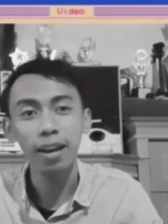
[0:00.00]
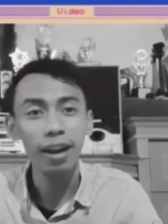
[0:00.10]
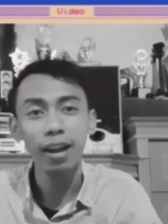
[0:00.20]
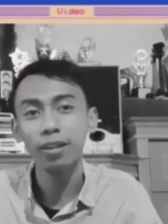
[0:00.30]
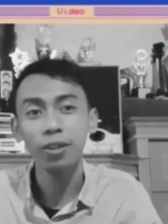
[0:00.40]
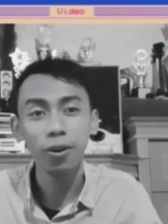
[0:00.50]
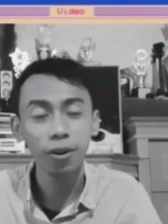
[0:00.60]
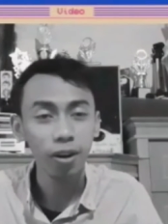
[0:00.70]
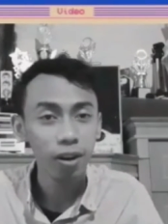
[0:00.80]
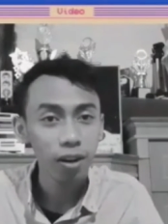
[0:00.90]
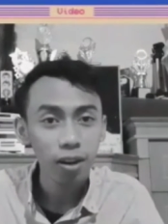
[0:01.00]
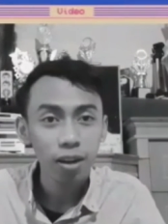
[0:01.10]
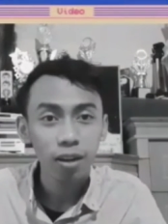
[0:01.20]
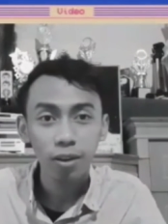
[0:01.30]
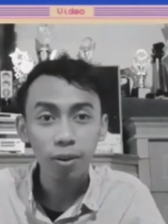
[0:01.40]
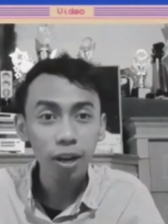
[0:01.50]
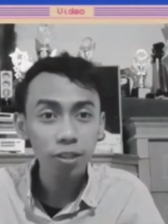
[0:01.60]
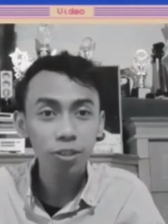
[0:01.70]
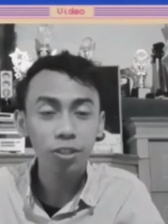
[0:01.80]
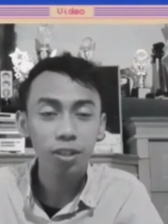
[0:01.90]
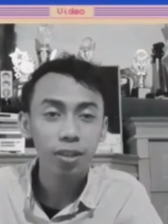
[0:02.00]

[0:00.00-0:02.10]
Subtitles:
add your knowledge.